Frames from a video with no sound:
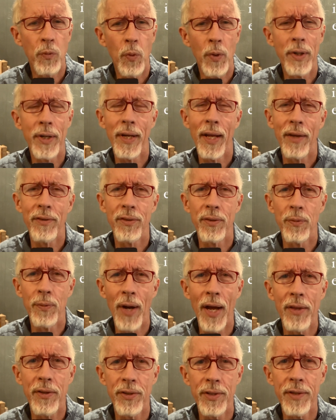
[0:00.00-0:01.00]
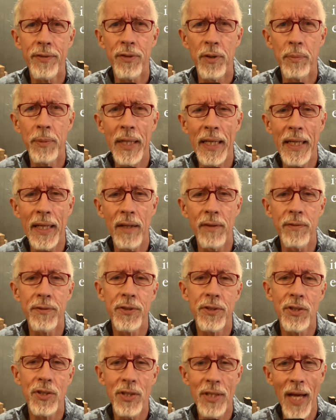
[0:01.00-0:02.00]
where it has the rather different meaning of
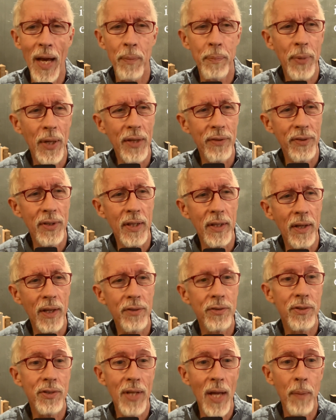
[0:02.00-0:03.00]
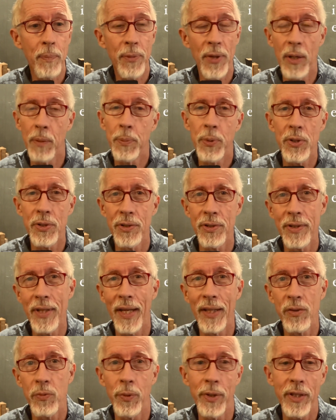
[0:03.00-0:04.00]
step, as in a step that a person
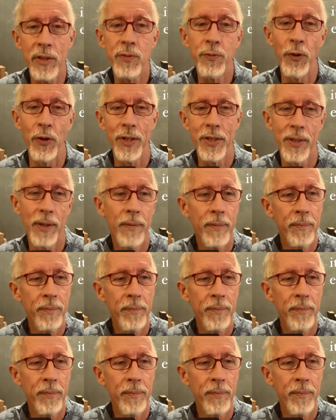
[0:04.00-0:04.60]
takes with his foot.